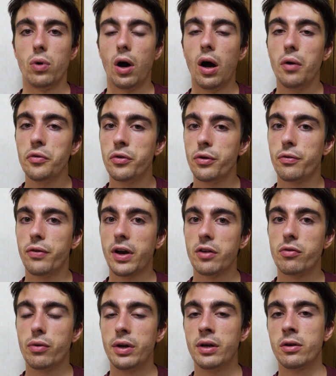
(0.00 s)
How do you
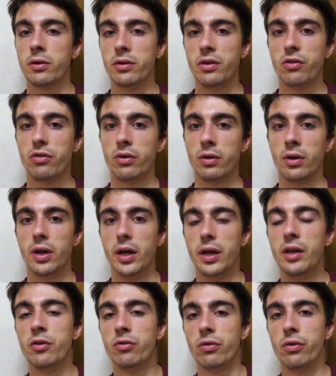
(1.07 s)
factor in condition
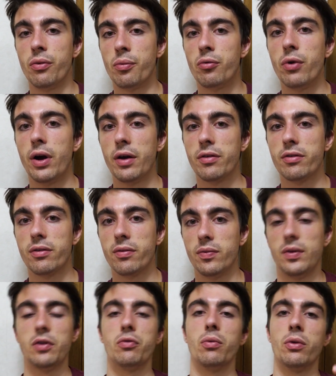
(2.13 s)
into the price
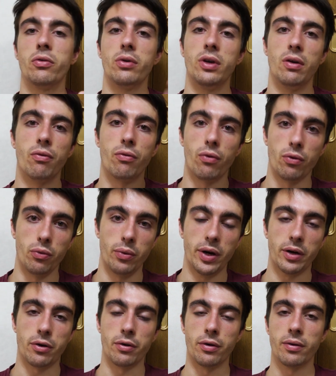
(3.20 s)
that you want to give for the
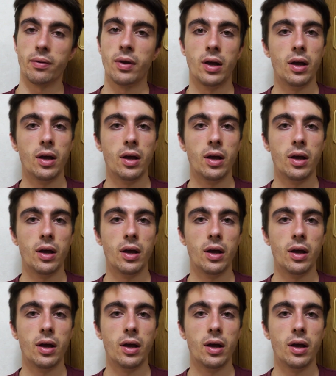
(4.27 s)
record?